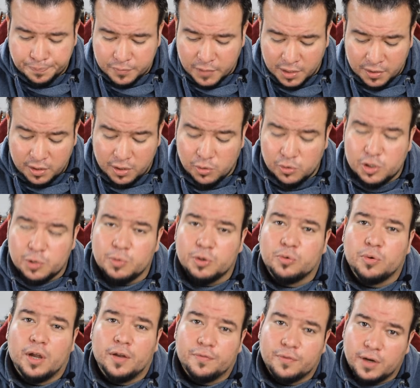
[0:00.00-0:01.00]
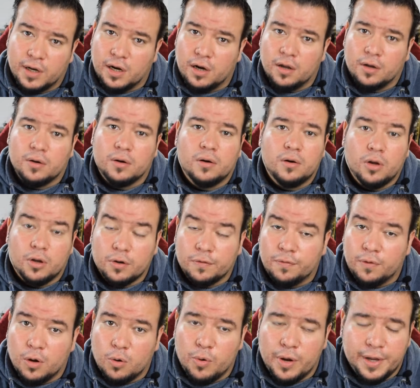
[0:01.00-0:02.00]
and the Ultimate Drive got a lot of
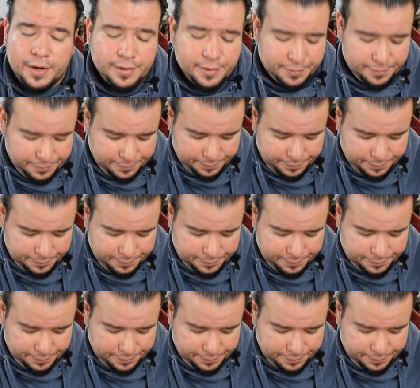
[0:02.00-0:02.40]
low end.